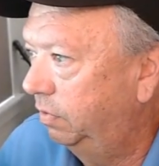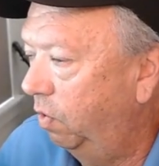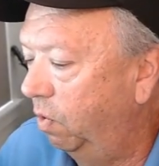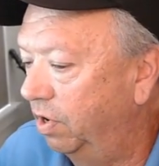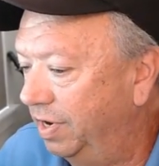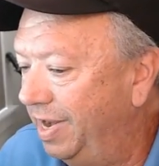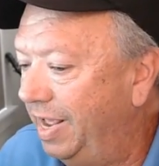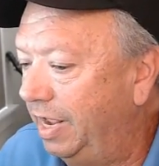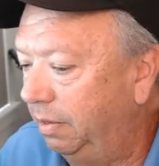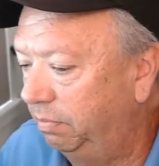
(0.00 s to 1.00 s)
or
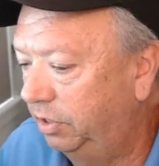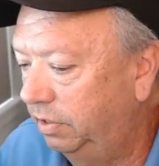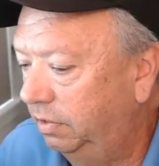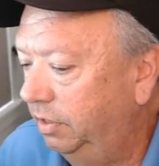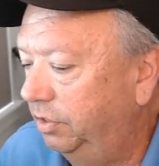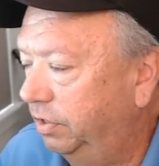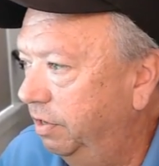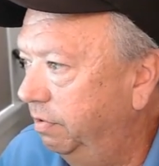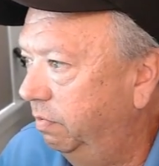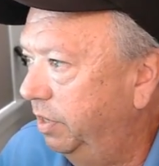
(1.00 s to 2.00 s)
named is
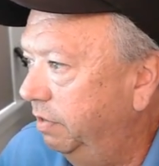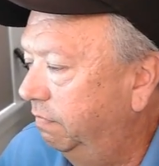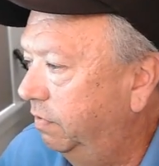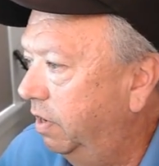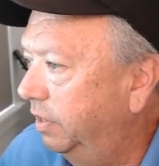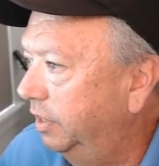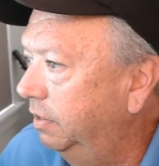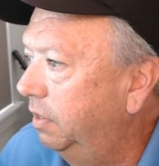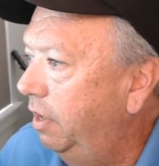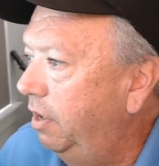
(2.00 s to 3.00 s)
another way of calling it,